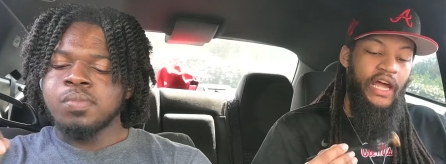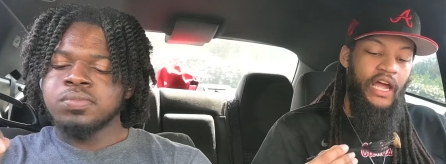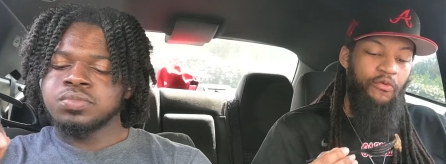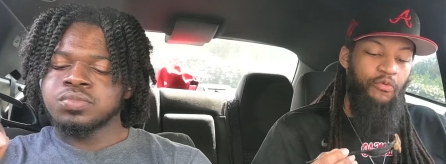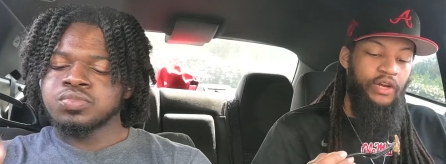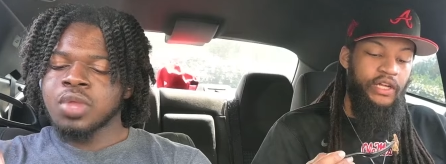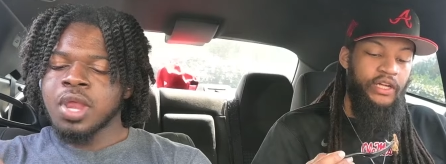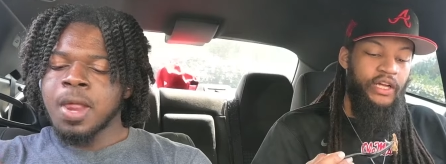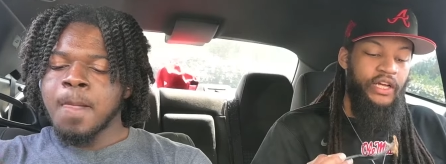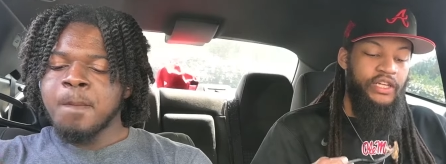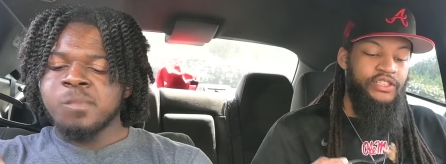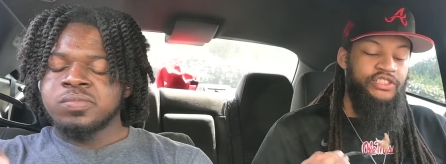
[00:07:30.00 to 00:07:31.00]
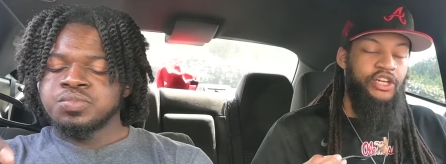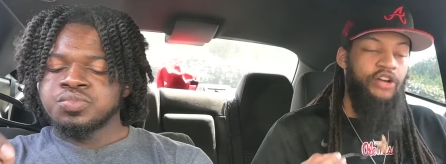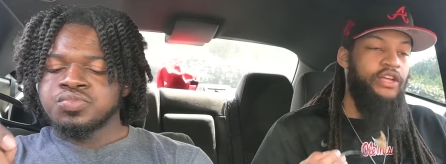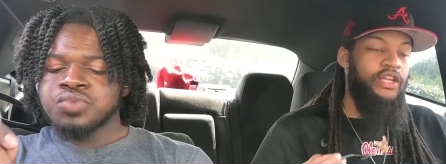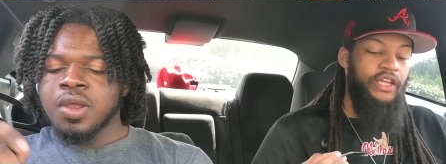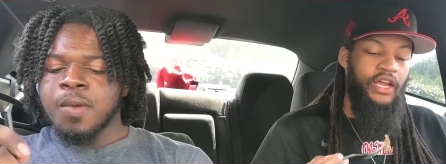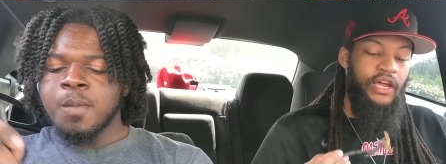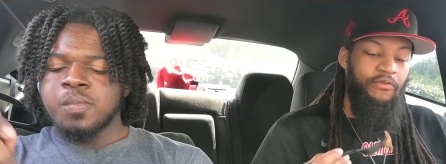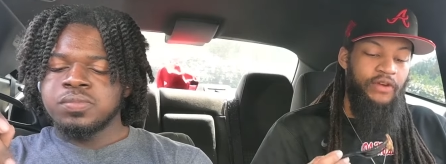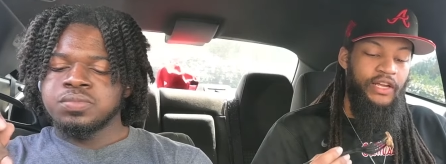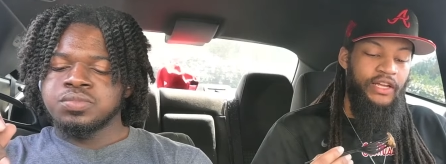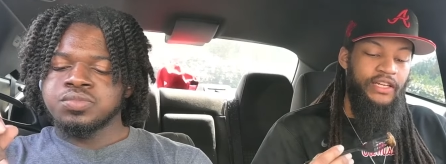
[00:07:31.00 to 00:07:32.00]
Speaker 1: ain't really jerky. It ain't
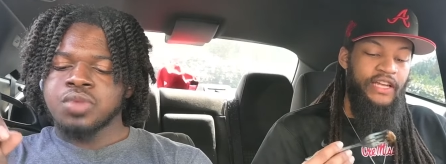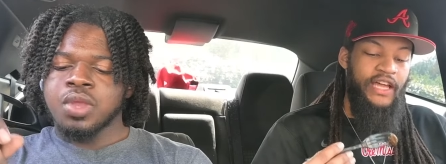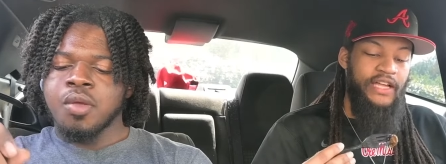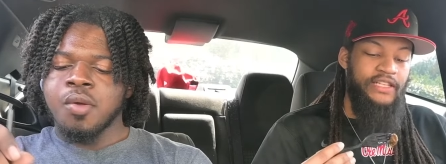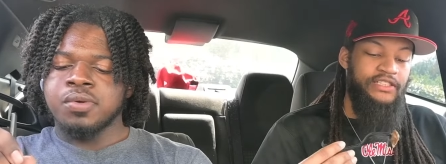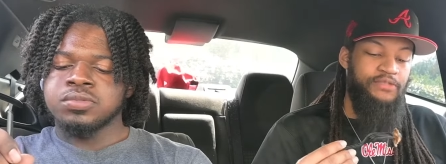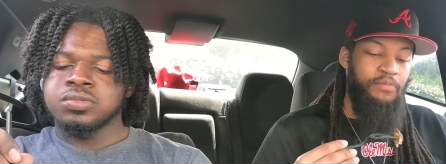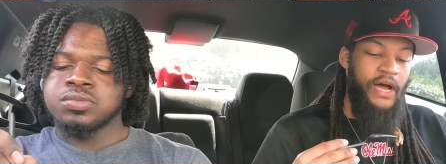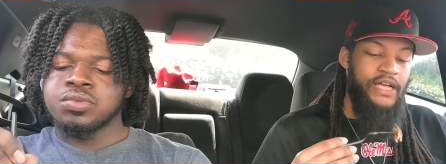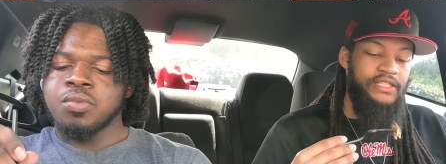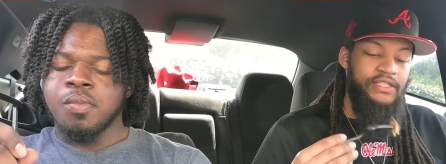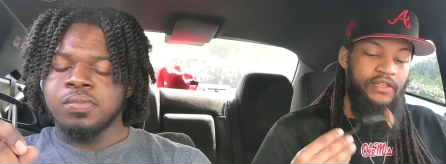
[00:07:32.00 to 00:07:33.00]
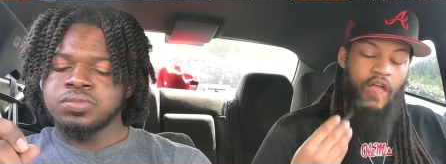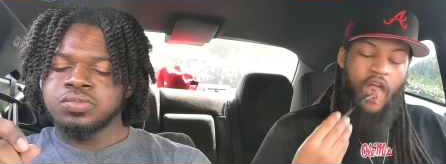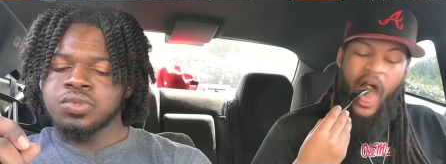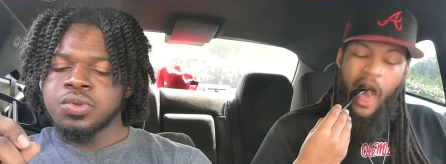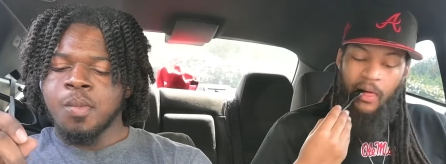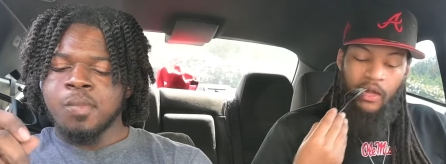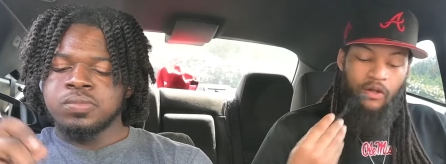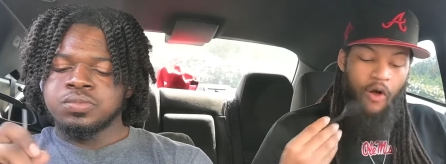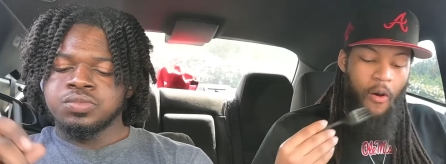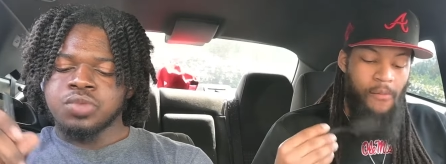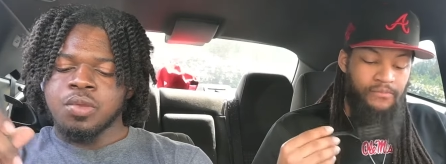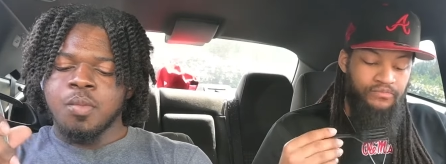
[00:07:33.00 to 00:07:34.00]
really that spicy.
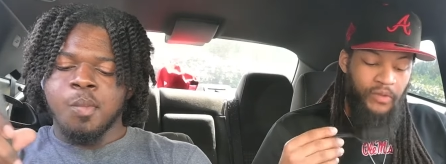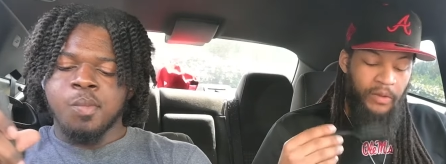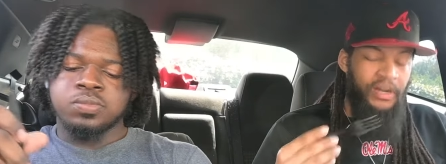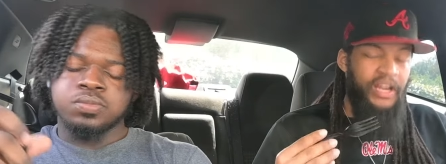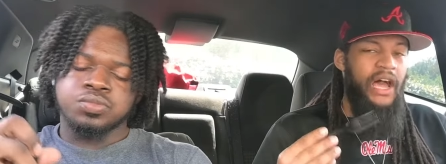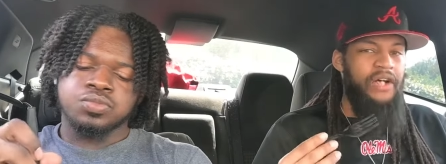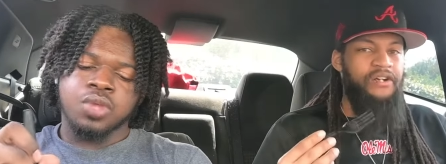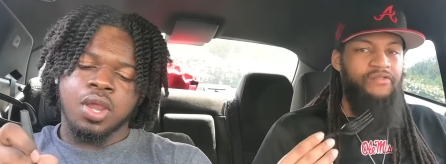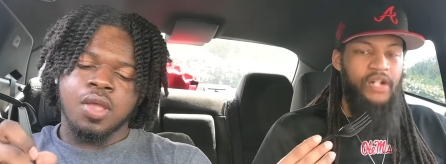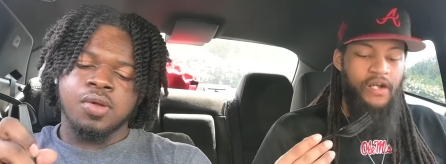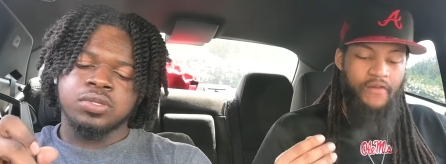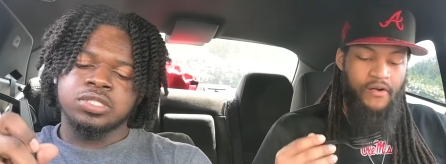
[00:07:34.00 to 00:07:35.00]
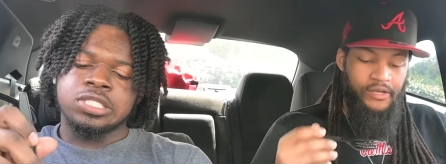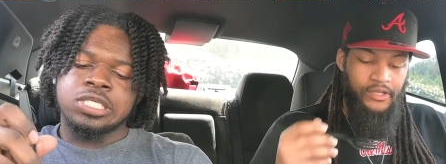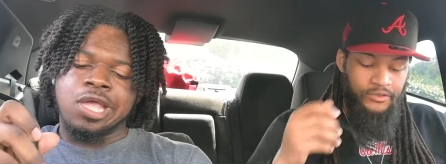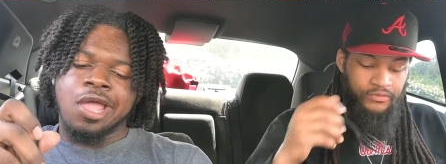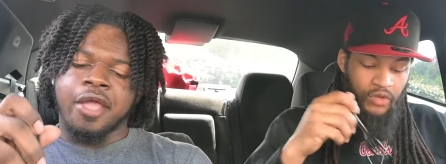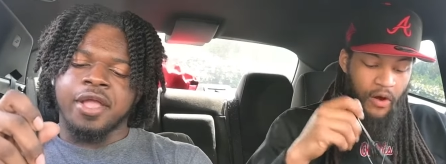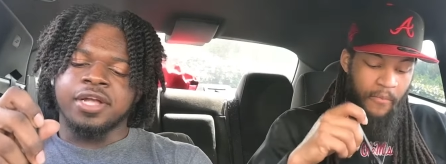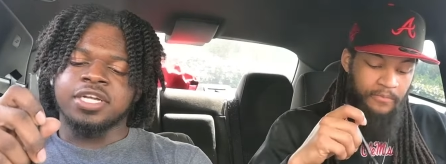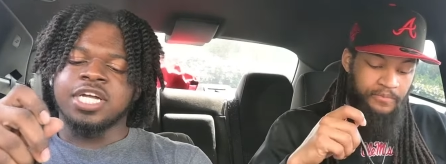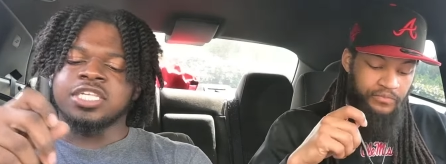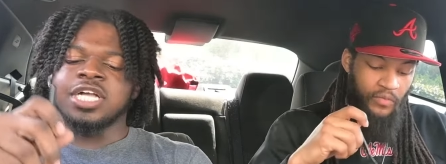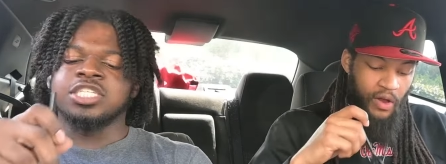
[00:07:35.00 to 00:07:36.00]
But it got good vibe
Speaker 2: on it though. You
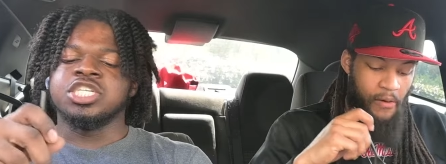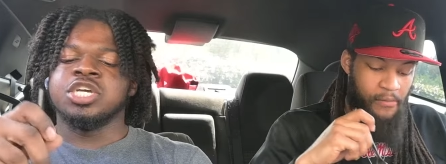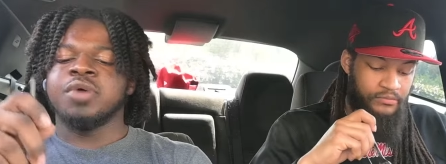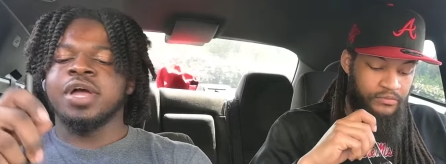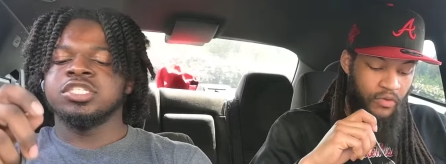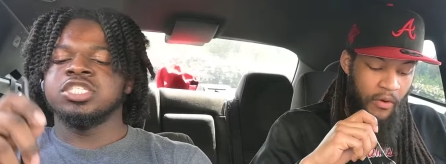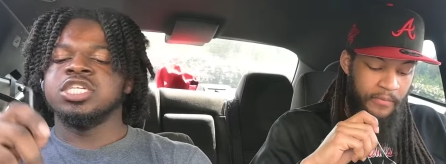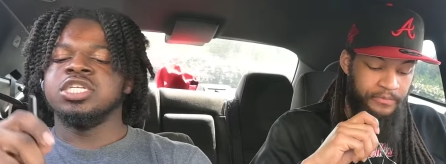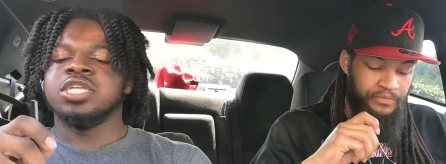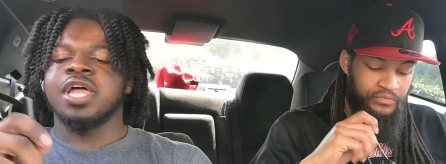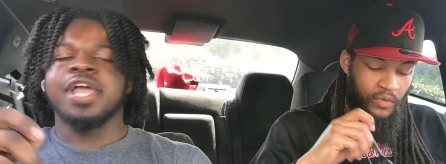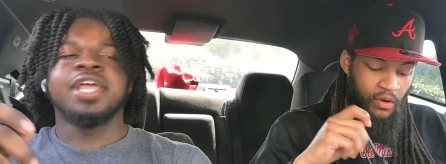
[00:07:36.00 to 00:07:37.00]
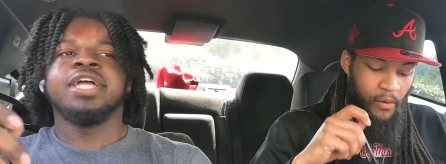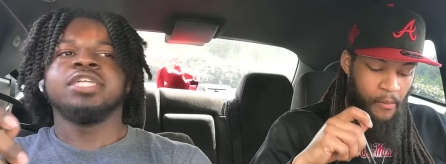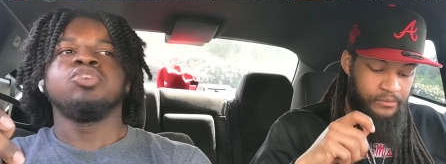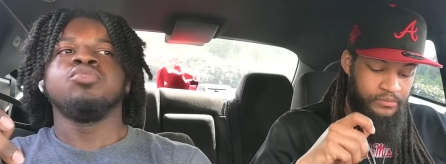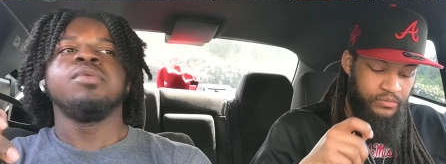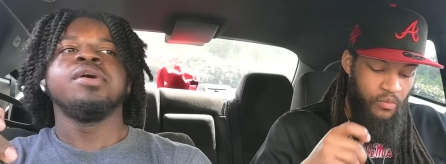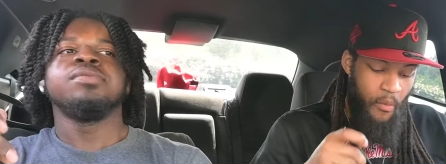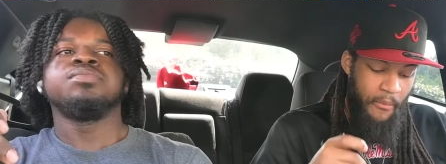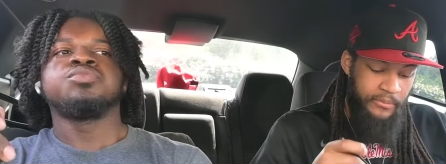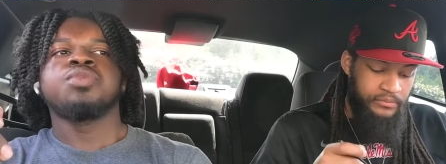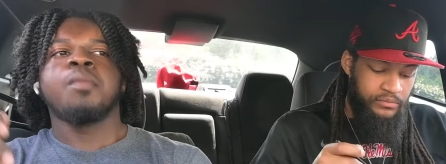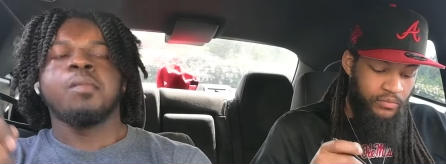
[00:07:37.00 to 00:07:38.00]
got that J Wright seasoning. It ain't too much.
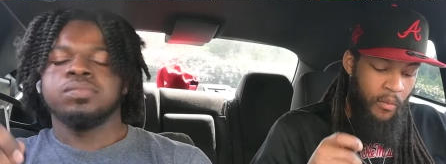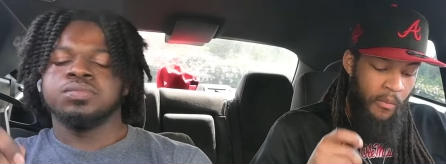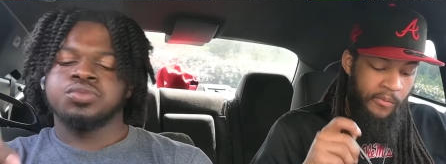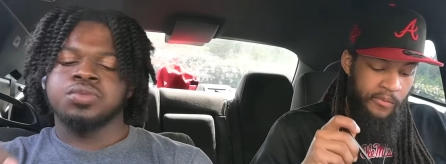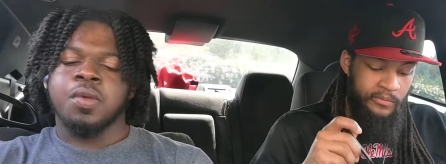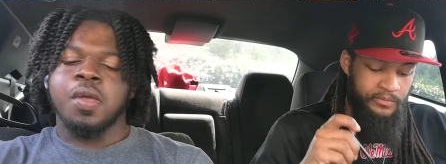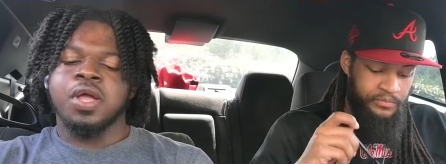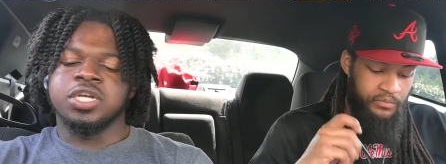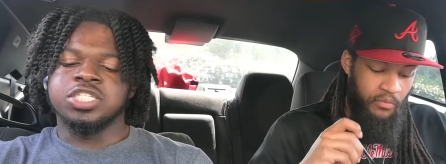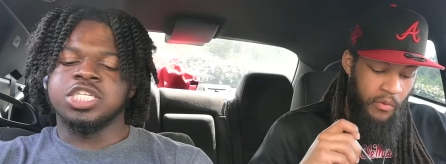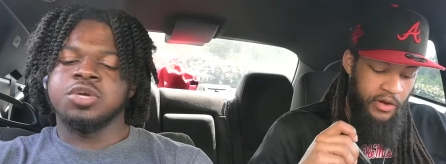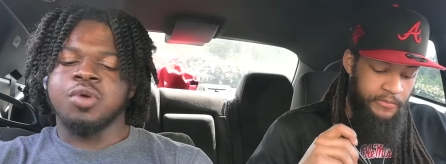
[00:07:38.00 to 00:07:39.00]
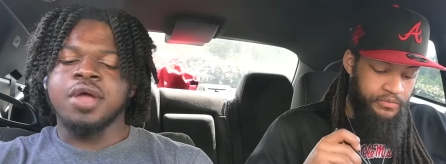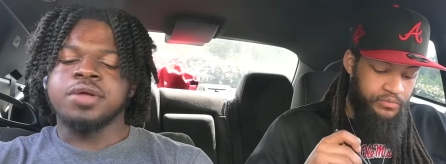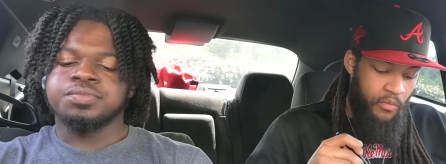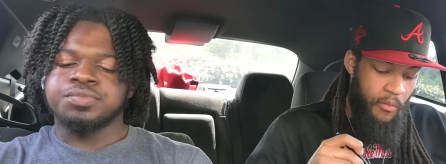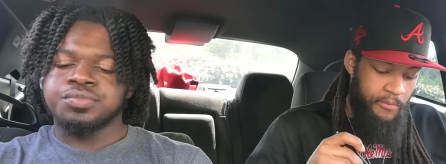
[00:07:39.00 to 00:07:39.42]
Mm-hmm. J Wright.